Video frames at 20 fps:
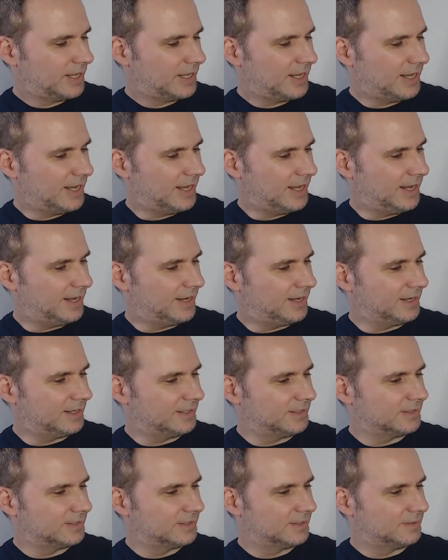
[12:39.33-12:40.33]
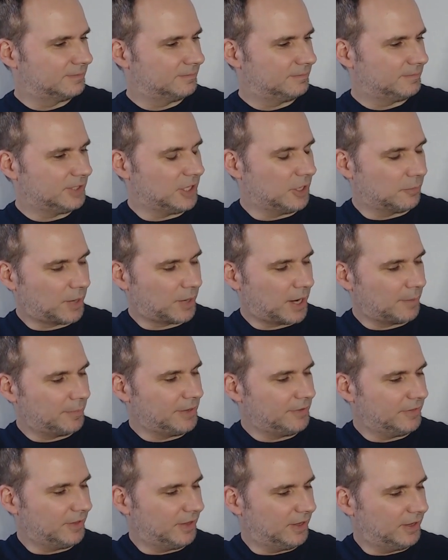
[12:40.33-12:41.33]
and, you know,
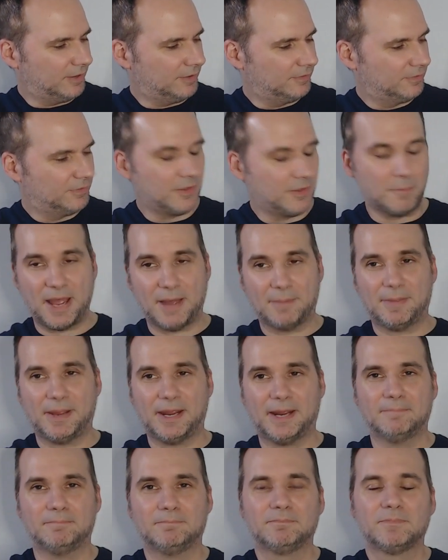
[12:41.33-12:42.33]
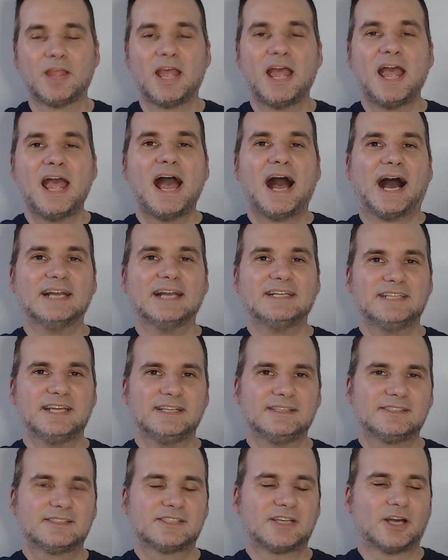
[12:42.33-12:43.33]
probably the, the Batman. I
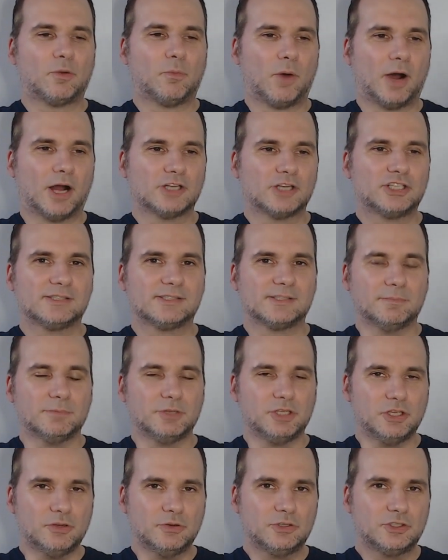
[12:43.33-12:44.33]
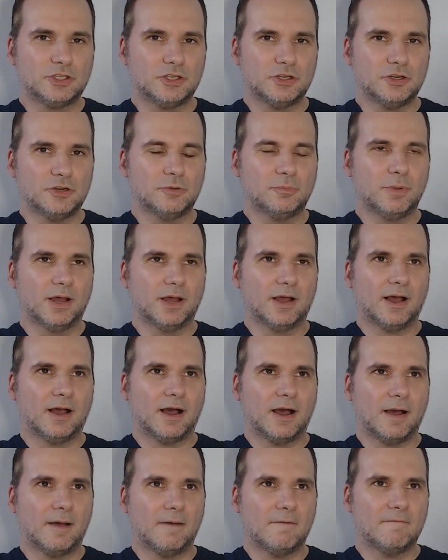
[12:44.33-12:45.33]
did start watching some YouTube
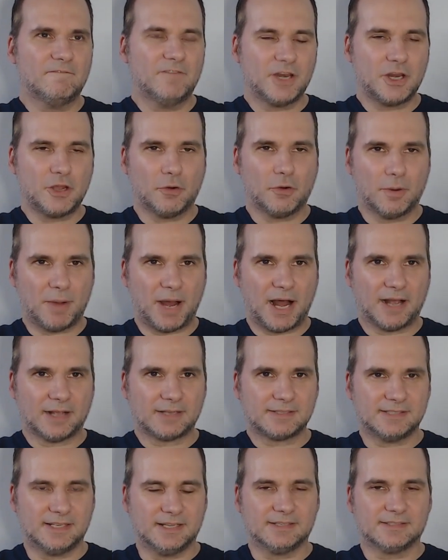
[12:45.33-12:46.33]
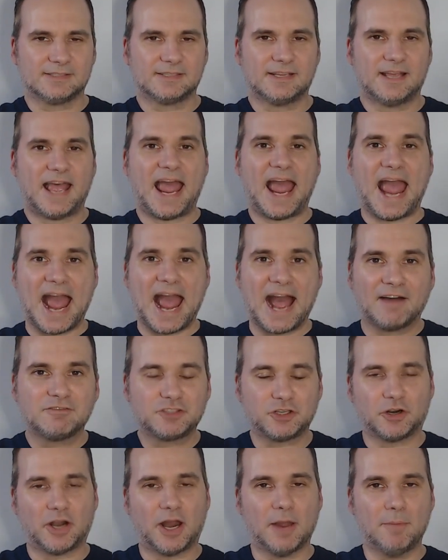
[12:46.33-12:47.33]
video unboxings
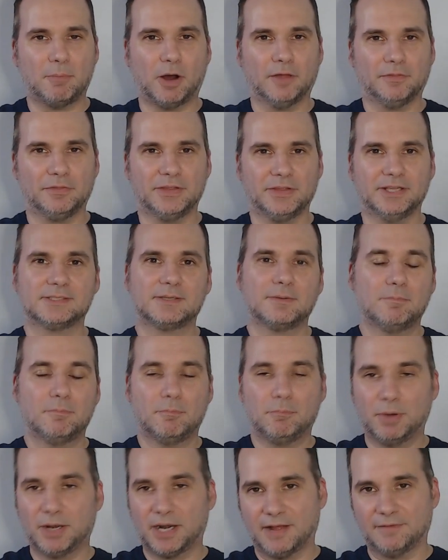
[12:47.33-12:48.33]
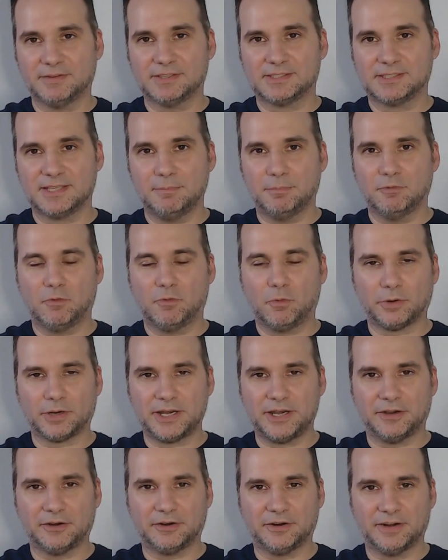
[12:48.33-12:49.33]
after I bought these, but obviously before
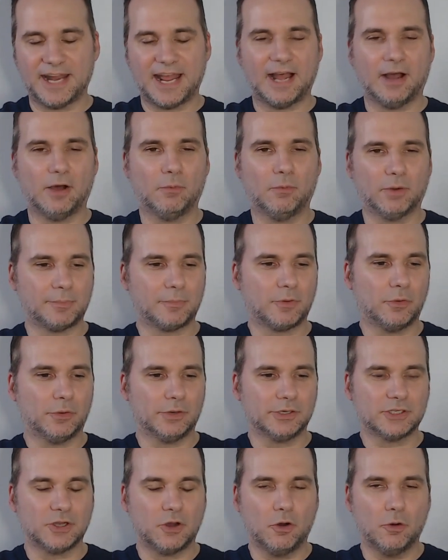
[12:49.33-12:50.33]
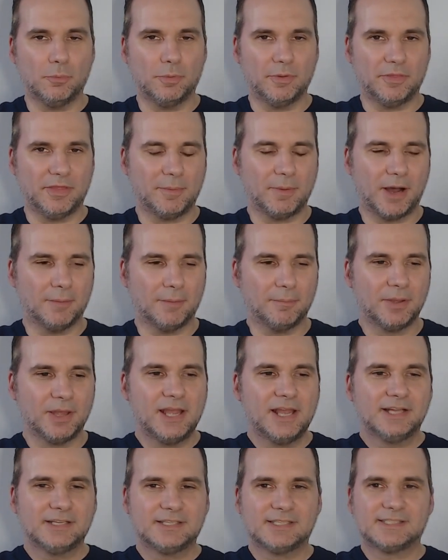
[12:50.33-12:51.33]
here now when I'm going to open them up
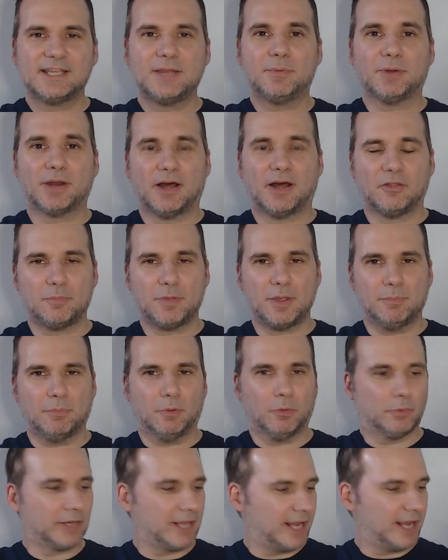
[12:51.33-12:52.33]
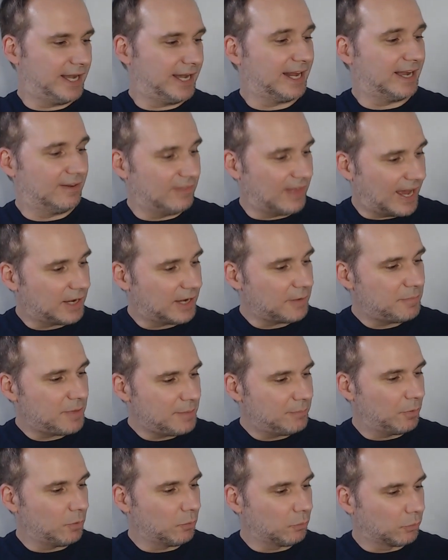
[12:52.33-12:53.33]
to see what other people were getting. And a lot of
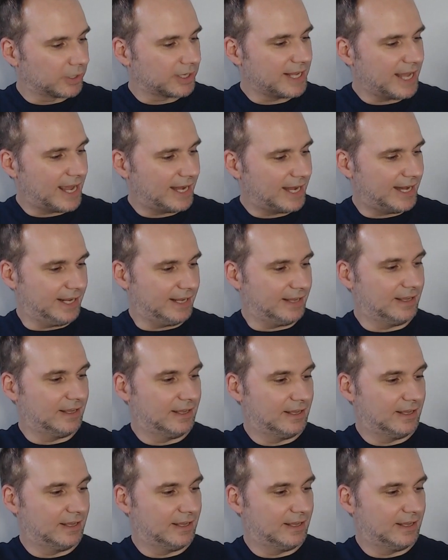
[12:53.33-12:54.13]
people were getting